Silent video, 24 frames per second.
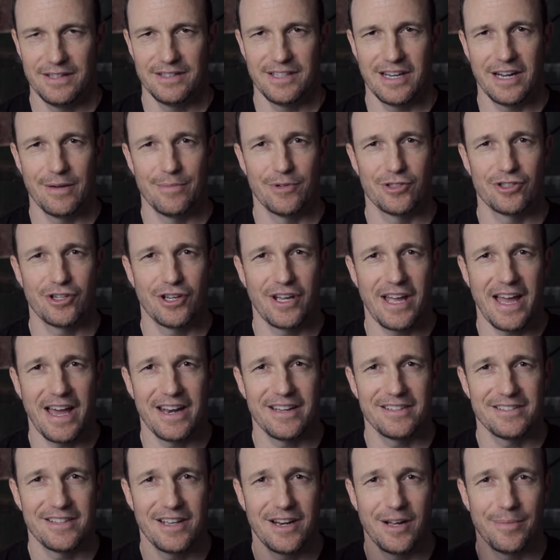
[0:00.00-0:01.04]
Today I'm going to show you how
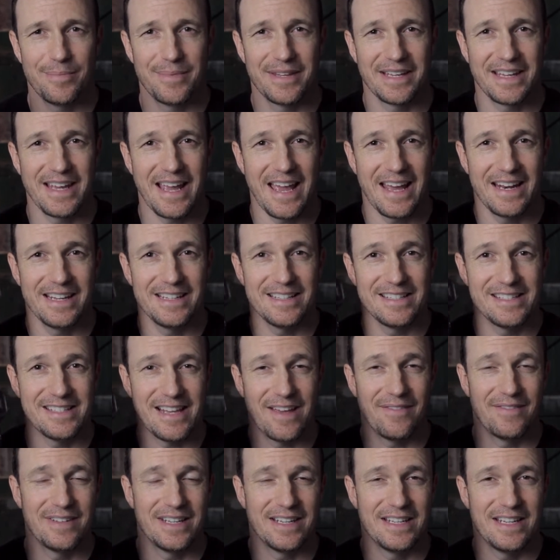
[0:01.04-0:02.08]
to set up the Canon
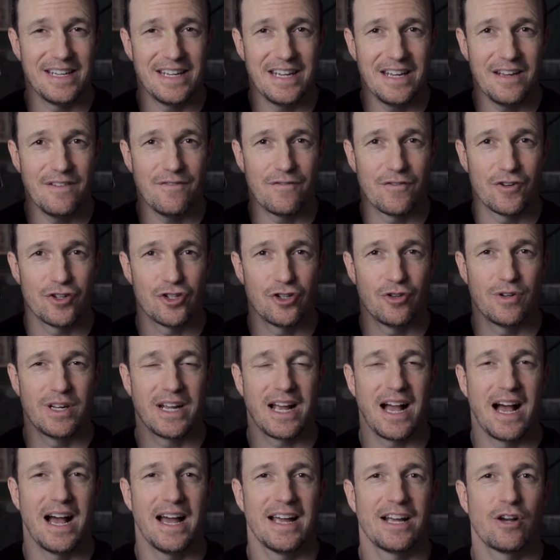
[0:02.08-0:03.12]
70D for
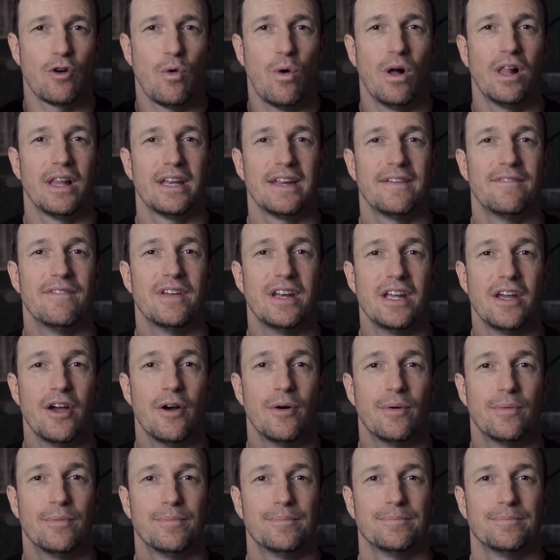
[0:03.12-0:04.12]
shooting high quality video.